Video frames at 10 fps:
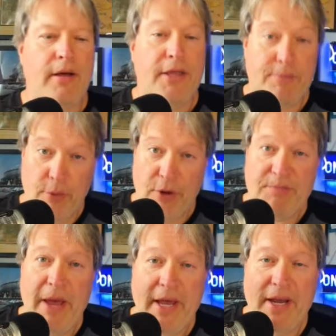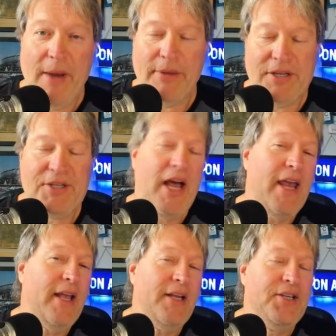The Brewers make a couple of
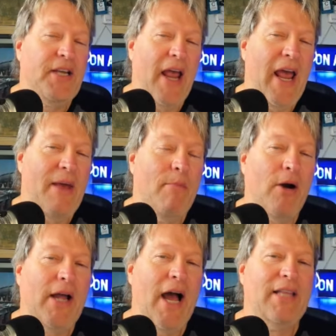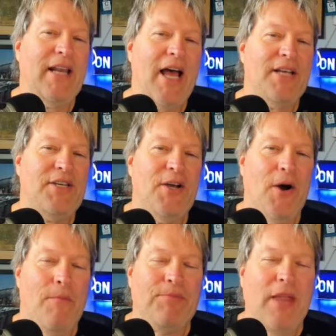signings, and Mark
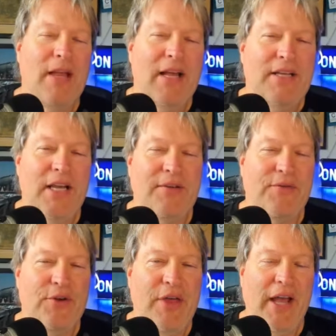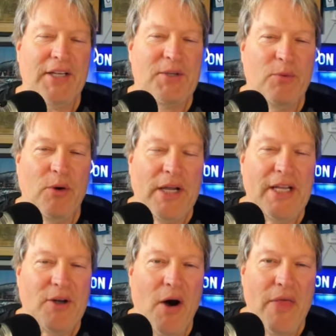Attanasio says a few things. We'll get
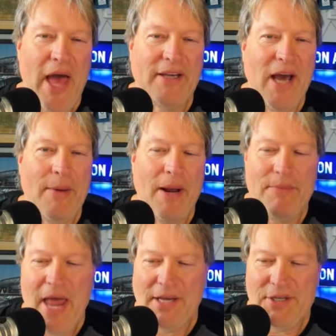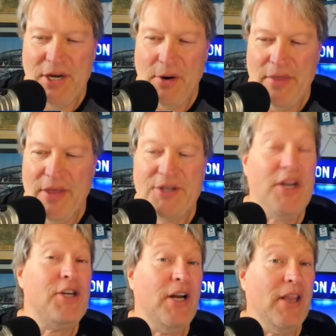to all that coming up next here on this edition of